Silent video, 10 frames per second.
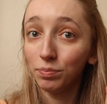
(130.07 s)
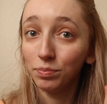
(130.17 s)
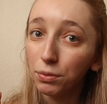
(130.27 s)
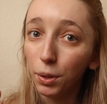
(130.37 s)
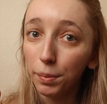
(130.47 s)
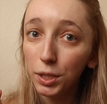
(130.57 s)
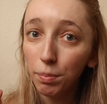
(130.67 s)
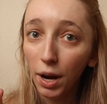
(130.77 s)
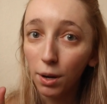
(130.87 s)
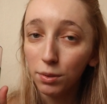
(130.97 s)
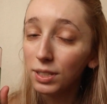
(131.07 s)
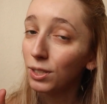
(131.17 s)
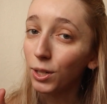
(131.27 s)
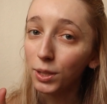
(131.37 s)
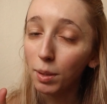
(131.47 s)
Before we do brows
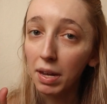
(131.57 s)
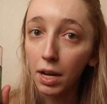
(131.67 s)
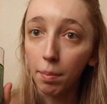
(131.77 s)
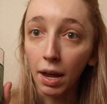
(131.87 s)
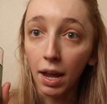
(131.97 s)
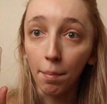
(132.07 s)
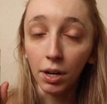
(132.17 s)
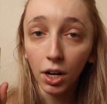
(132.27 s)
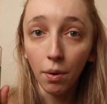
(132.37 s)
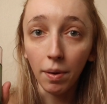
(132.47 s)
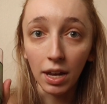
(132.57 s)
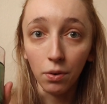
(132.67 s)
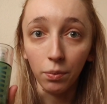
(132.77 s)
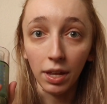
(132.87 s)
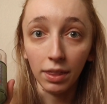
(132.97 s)
and start the makeup, I am going to go
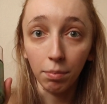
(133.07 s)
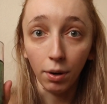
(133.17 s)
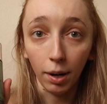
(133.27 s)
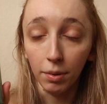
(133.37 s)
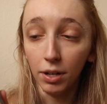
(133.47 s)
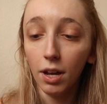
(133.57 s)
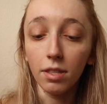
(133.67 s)
in with primer.